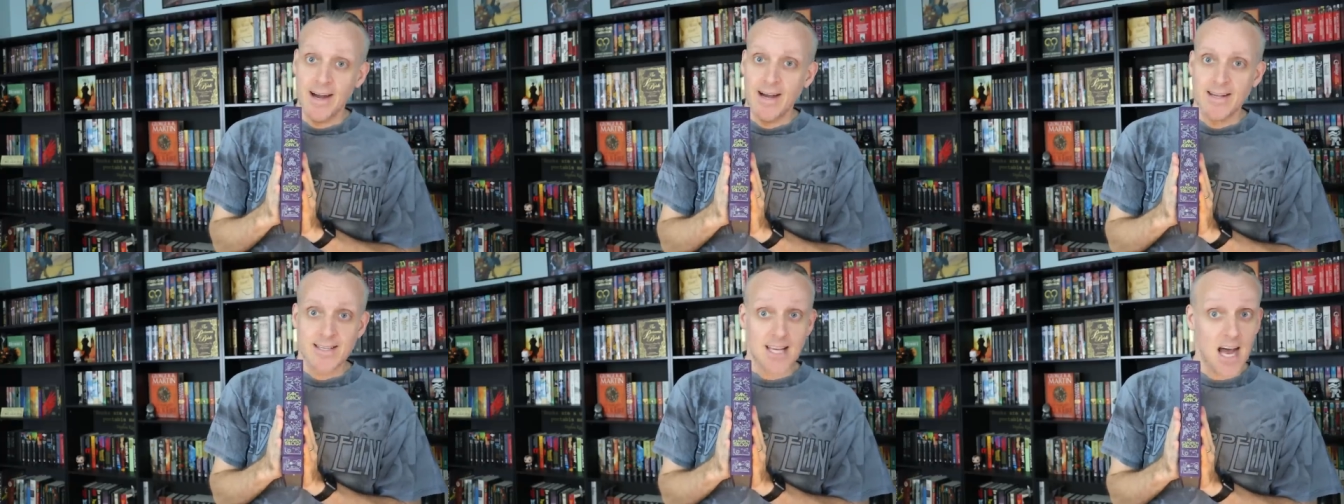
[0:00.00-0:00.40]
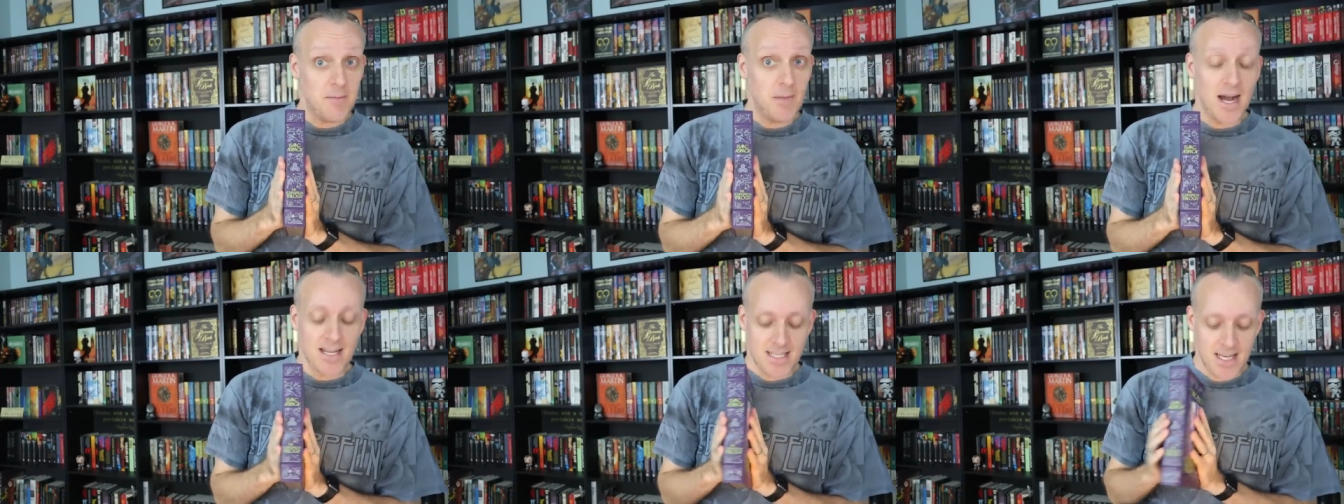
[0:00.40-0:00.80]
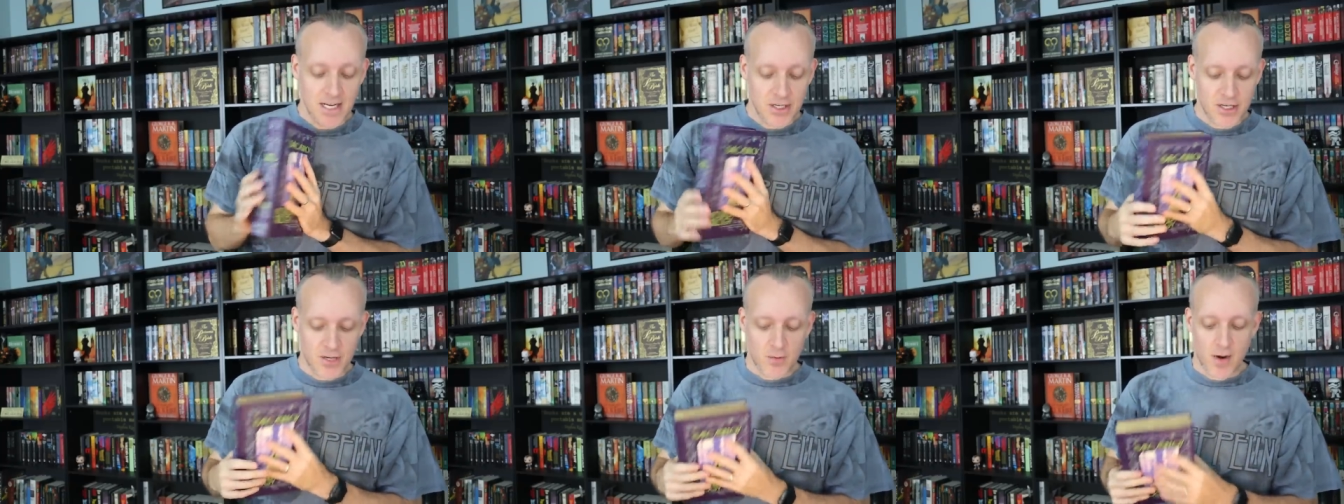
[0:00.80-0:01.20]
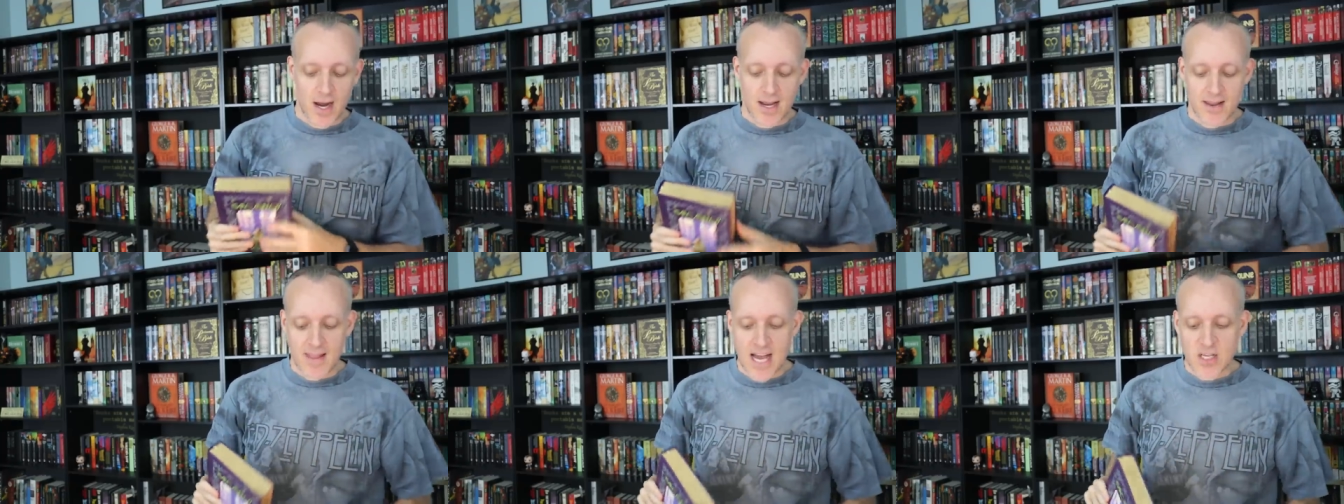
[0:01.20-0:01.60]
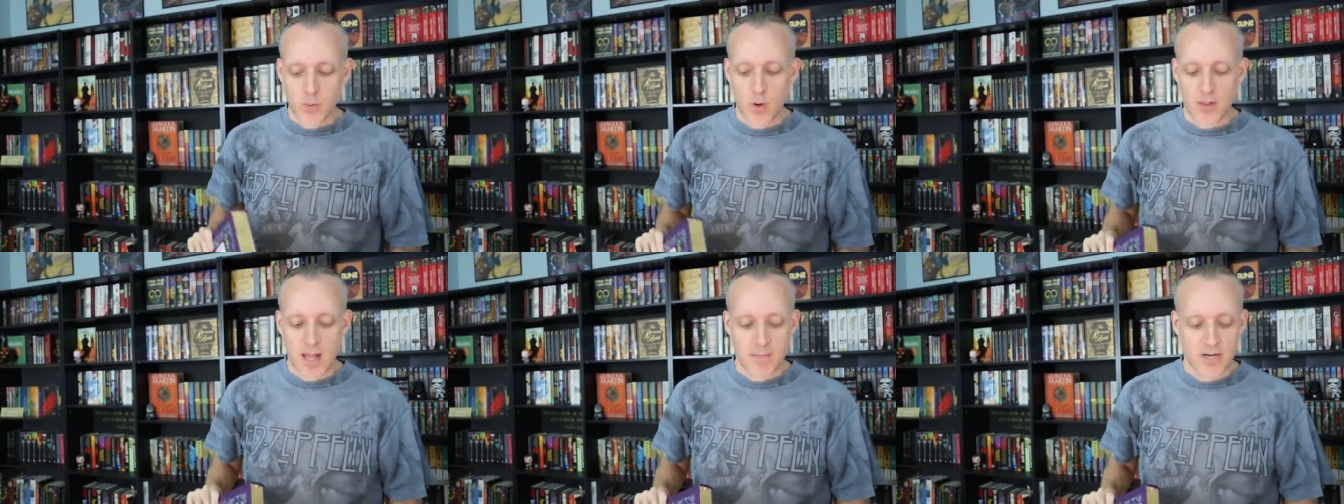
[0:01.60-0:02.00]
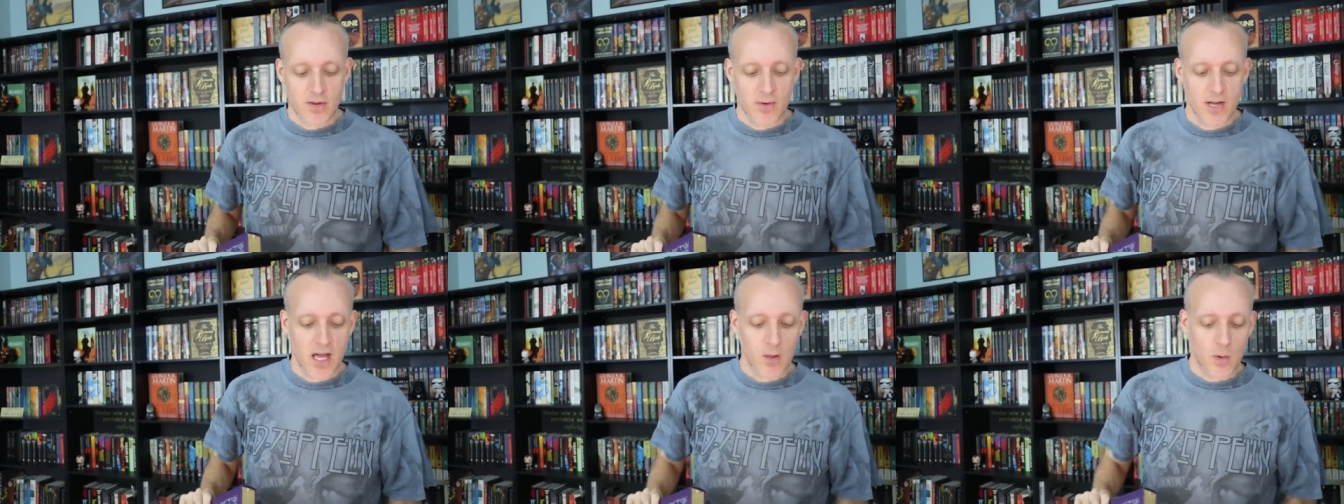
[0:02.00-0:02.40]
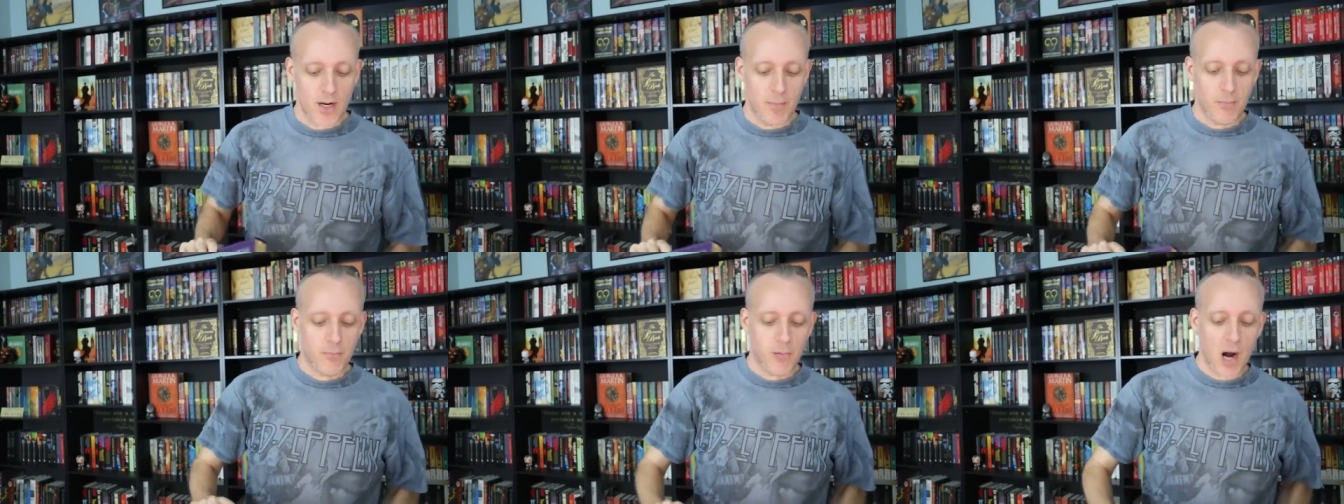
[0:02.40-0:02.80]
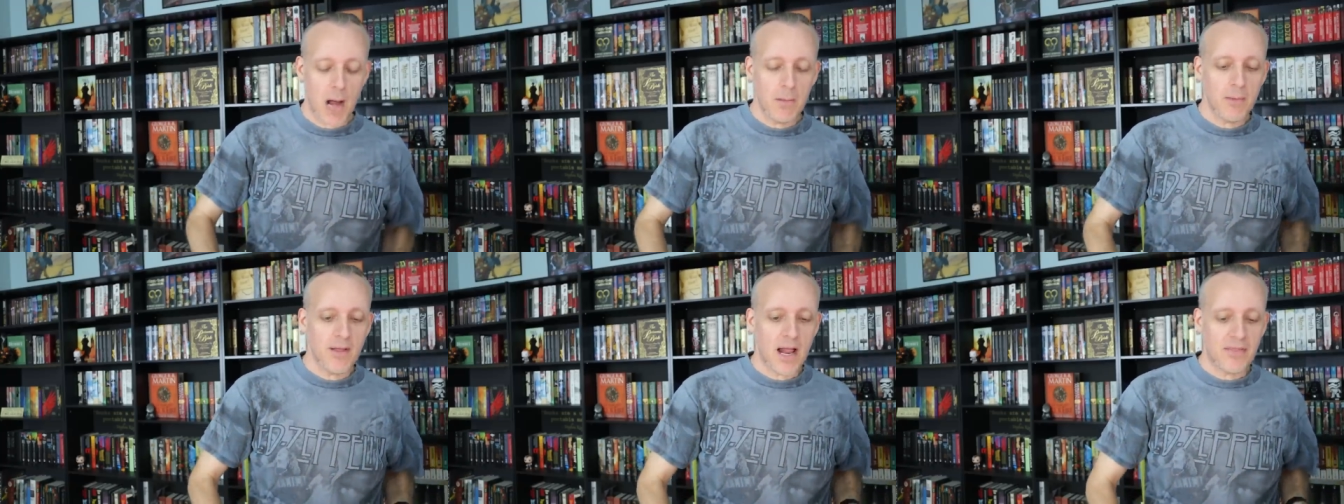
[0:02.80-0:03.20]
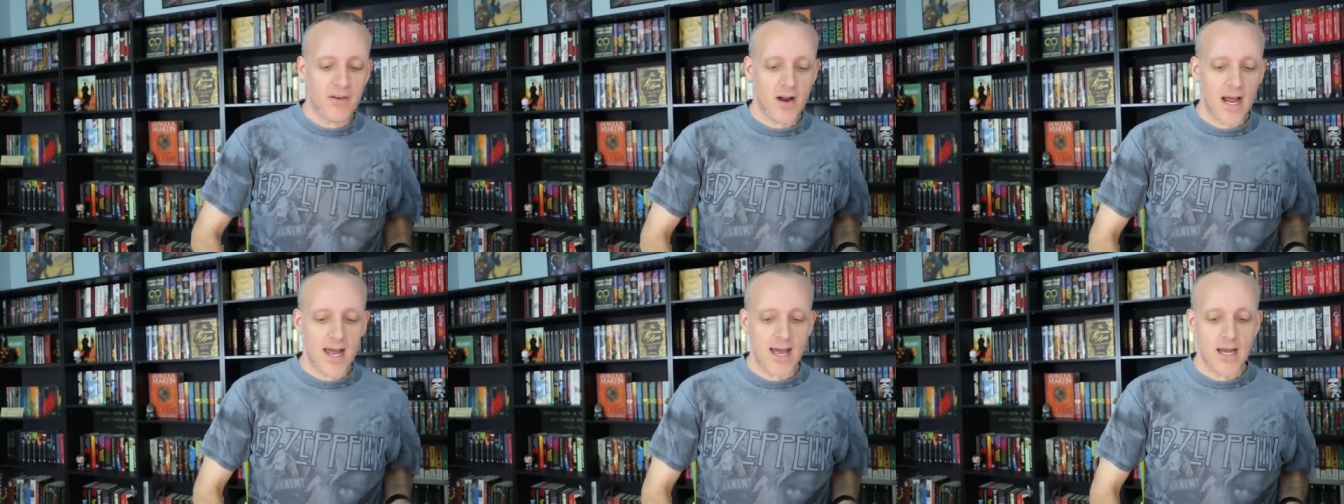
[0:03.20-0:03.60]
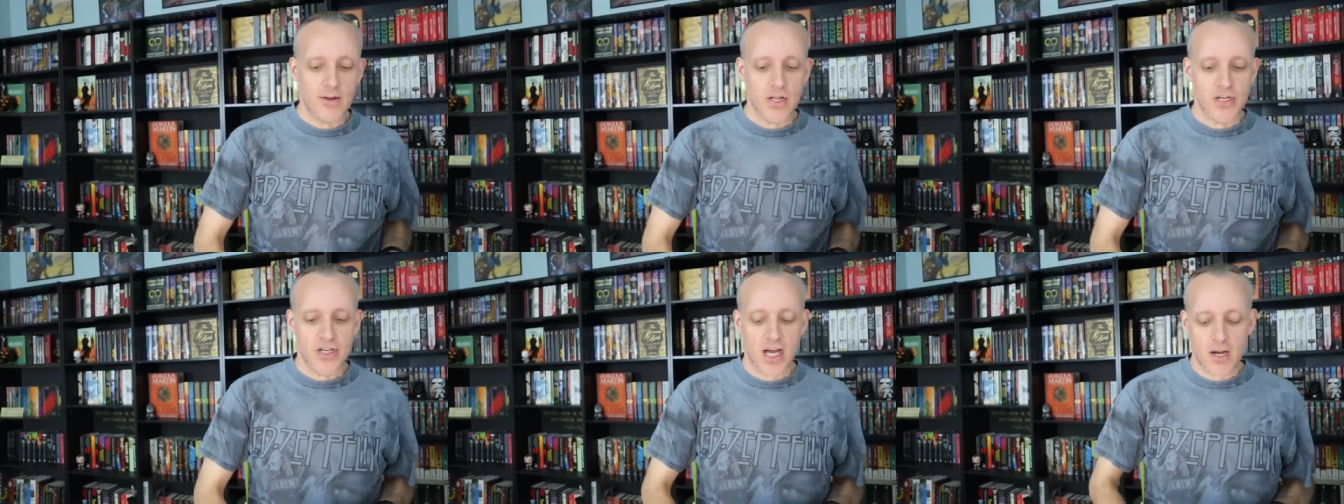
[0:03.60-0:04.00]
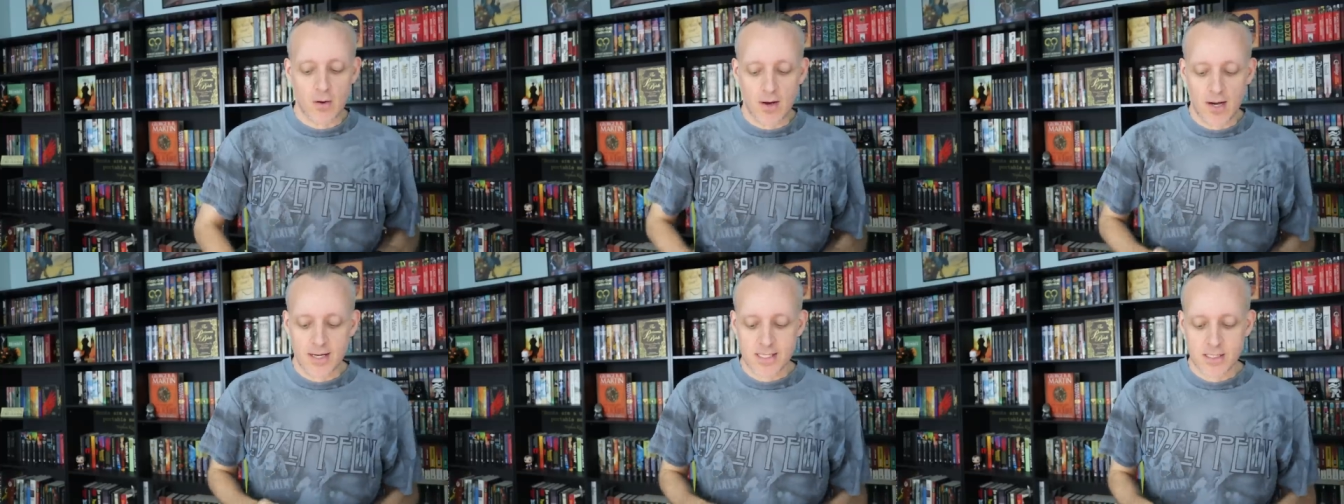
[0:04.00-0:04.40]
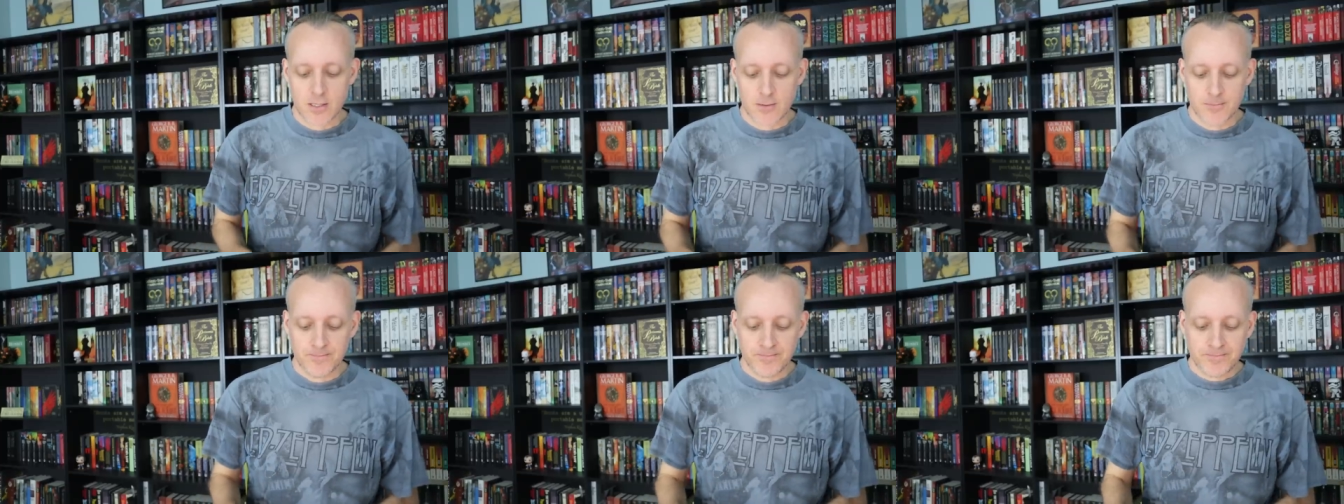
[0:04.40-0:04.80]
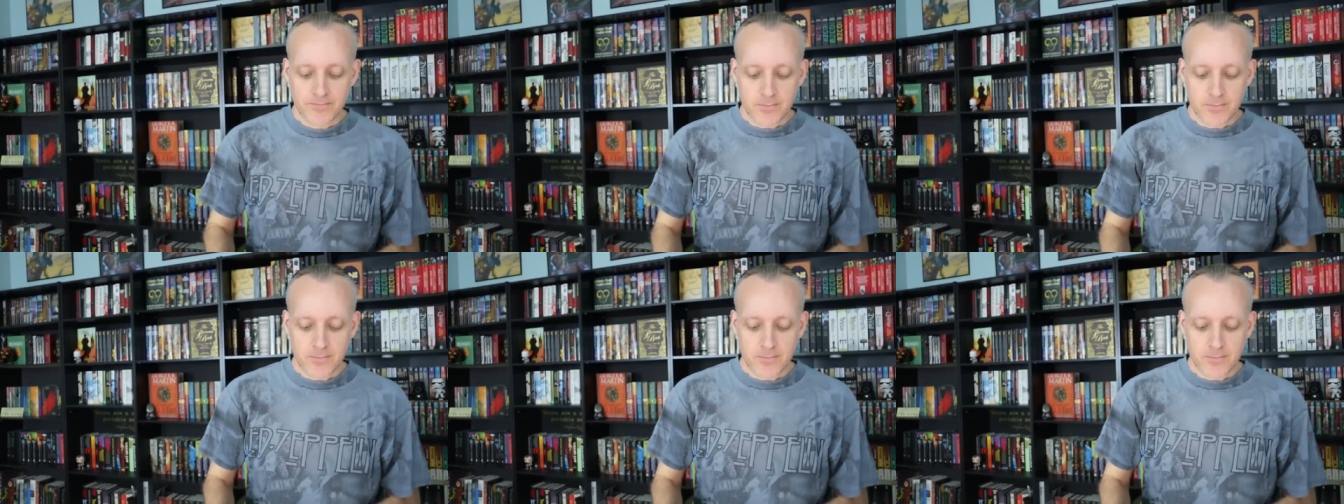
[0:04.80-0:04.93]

it's got my attention, right? And that's what led me to another one. The problem that I thought I had on the channel also